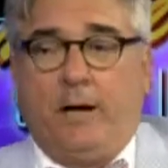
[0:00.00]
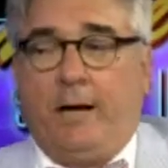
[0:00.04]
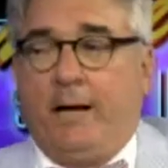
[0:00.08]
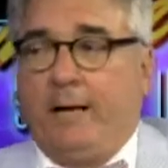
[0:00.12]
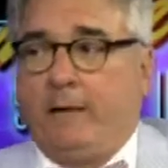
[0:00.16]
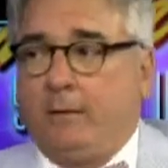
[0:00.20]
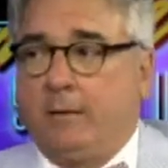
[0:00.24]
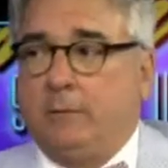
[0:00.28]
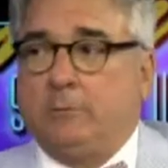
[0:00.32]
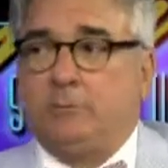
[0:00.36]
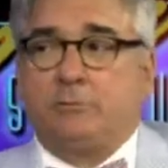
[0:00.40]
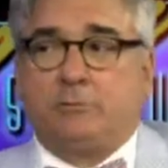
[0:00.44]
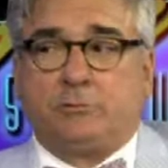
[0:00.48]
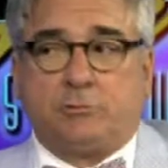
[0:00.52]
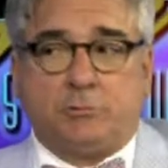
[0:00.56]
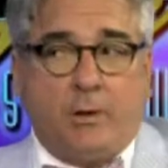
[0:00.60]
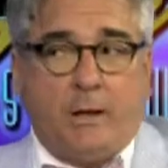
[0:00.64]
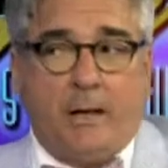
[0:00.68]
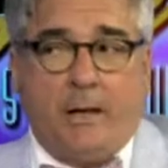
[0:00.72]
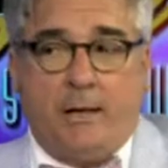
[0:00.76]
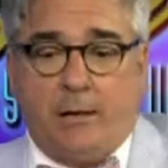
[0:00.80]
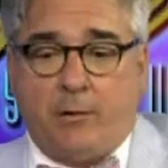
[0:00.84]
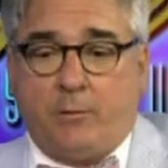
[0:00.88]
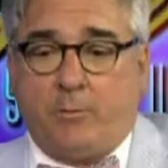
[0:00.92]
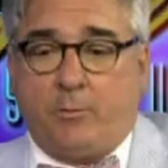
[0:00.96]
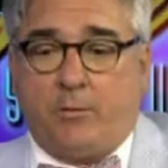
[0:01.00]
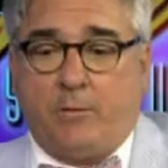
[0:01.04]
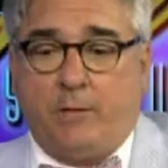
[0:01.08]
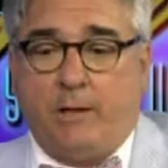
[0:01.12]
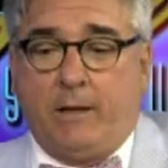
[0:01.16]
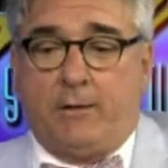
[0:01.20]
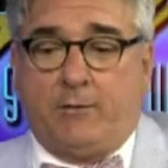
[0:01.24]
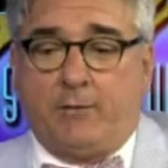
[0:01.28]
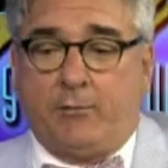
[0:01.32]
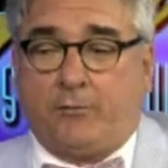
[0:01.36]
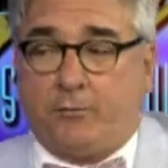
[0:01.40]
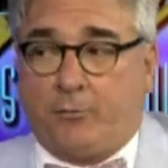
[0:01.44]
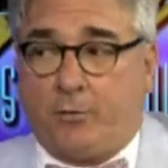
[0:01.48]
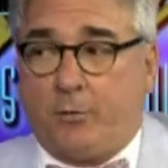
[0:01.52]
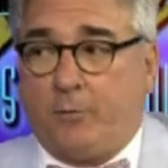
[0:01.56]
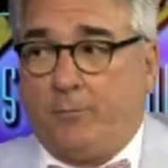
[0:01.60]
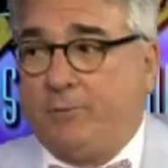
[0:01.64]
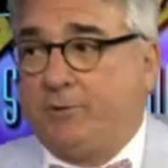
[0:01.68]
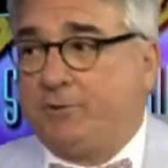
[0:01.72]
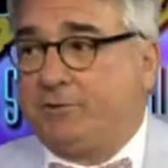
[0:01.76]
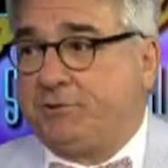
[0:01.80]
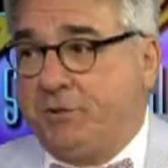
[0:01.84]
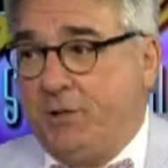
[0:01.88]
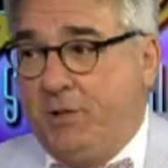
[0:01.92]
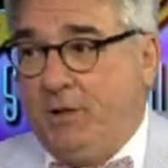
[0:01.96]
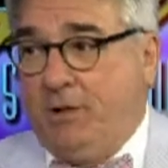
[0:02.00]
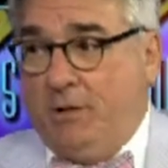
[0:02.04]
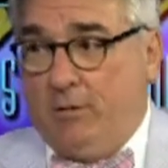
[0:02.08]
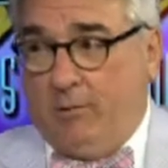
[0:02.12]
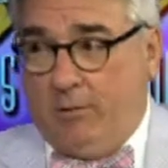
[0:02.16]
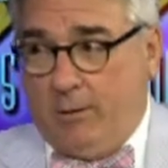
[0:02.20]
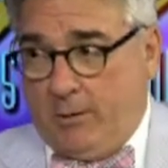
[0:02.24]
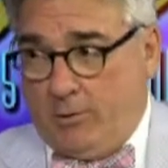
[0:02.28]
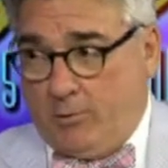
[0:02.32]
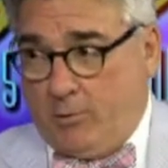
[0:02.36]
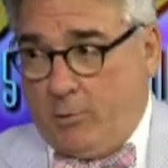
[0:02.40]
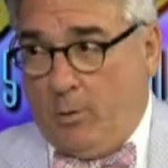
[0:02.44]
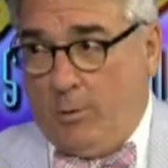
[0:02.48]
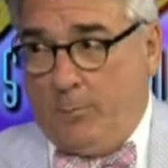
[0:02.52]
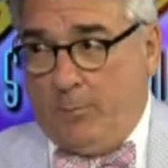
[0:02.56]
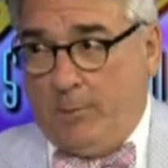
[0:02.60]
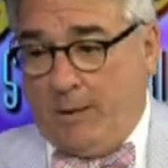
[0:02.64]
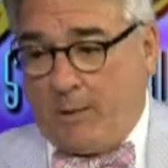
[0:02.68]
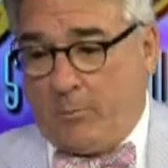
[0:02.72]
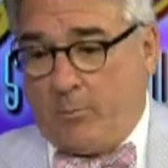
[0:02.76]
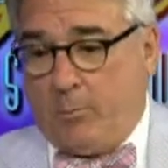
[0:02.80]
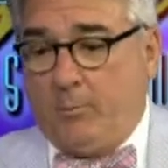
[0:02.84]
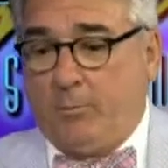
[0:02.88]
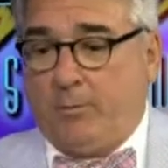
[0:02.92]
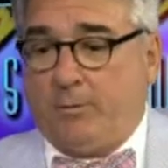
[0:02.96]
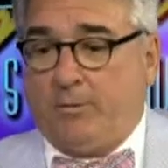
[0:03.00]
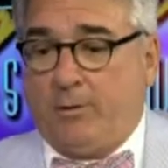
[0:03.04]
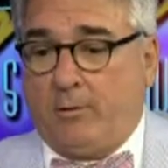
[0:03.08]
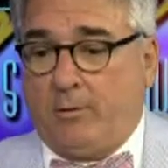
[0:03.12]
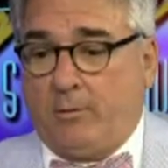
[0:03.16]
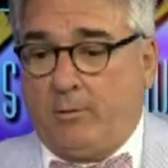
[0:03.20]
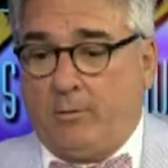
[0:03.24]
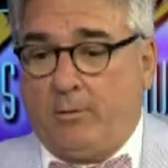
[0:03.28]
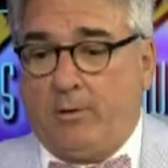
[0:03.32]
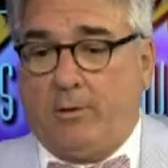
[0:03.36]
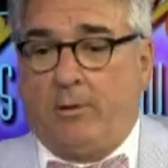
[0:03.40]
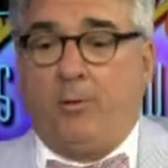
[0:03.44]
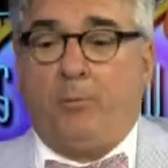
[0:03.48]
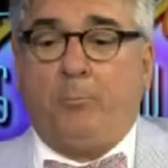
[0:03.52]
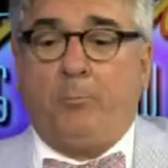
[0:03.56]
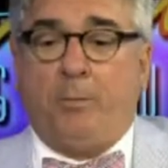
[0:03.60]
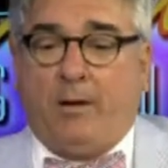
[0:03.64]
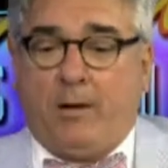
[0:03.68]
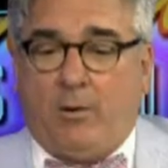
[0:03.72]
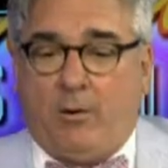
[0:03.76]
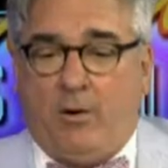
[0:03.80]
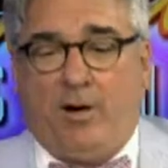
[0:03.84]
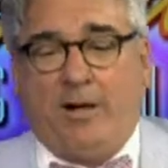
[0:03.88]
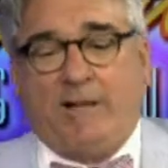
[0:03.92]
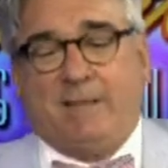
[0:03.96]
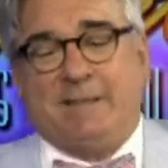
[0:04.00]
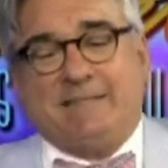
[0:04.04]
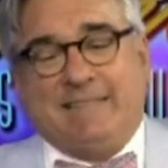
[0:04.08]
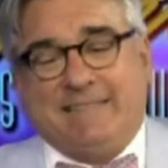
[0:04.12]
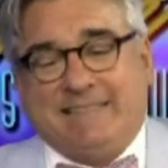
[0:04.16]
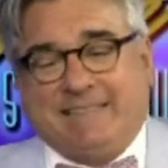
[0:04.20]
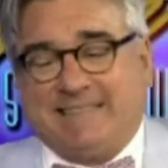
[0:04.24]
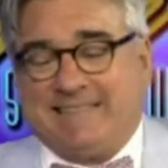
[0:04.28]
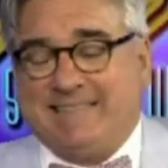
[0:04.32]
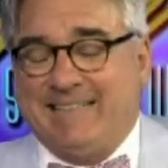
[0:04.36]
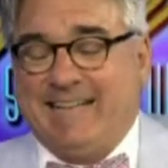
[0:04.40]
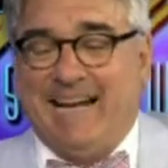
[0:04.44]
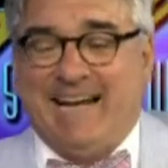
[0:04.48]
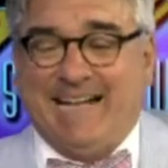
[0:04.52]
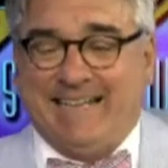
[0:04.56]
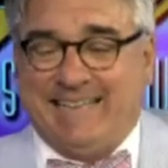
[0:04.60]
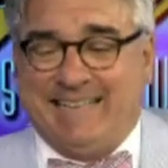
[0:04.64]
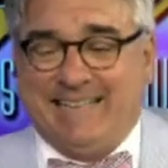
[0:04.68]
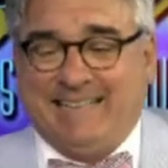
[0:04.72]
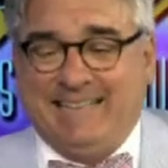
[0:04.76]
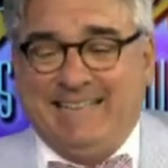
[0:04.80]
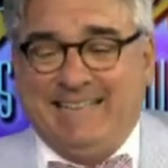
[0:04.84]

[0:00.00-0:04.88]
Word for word: I don't mm-hmm. try to critique the service, like going back to what we said earlier, because right. it's not